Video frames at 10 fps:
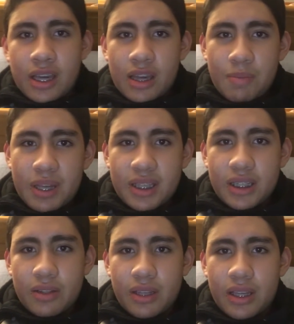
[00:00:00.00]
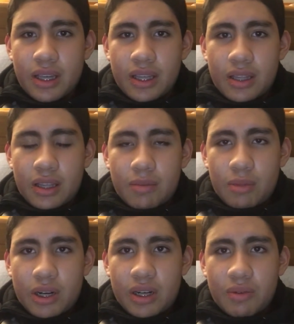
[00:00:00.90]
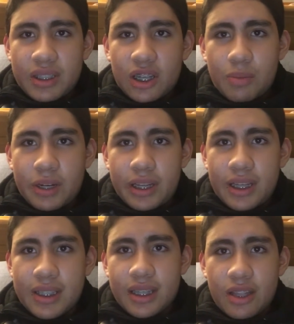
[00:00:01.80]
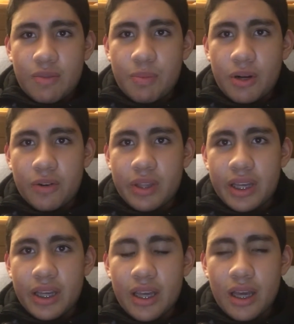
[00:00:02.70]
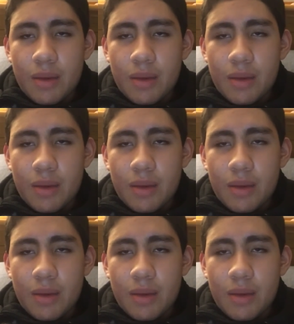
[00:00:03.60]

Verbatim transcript: and basically Marty was celebrating his tenth birthday,